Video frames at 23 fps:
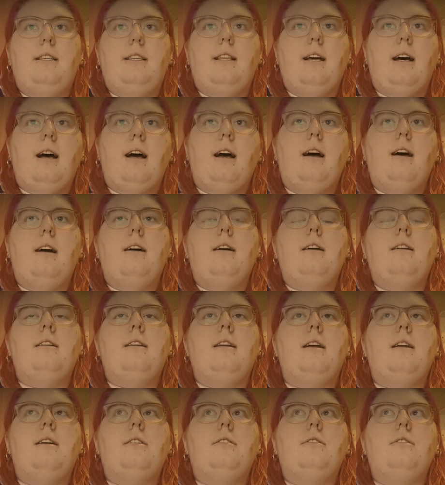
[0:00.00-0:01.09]
that, and
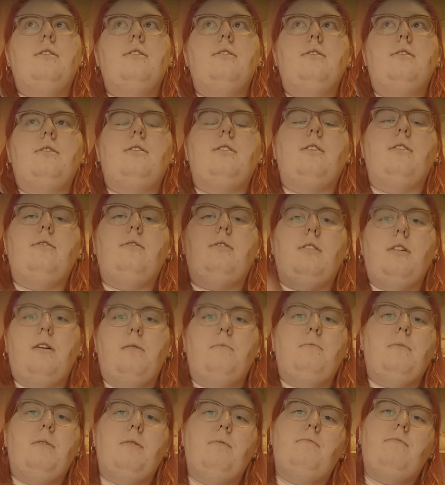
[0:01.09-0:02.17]
then I also
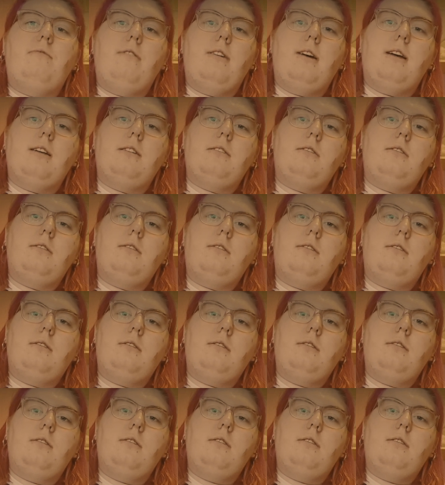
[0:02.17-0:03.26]
got my breast
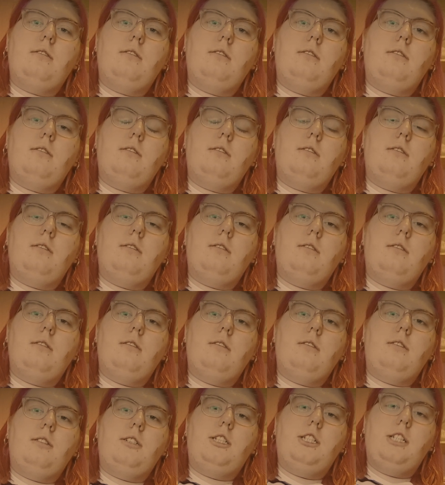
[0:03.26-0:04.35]

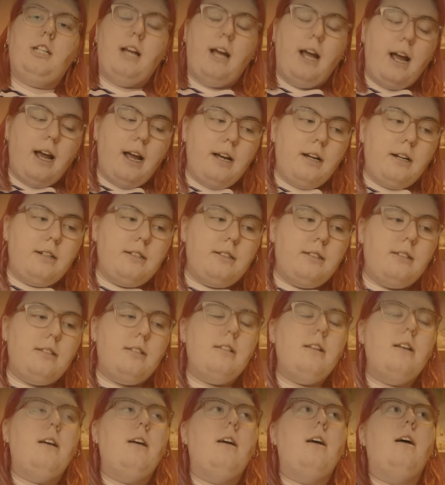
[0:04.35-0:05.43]
checked,
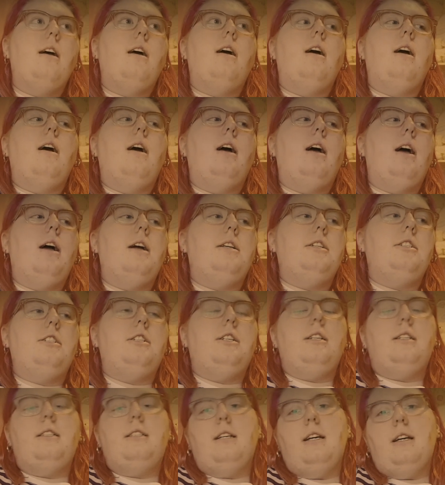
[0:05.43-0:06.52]
and
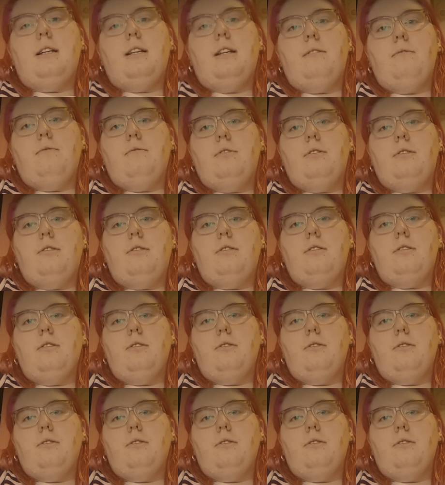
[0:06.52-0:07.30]
she said it was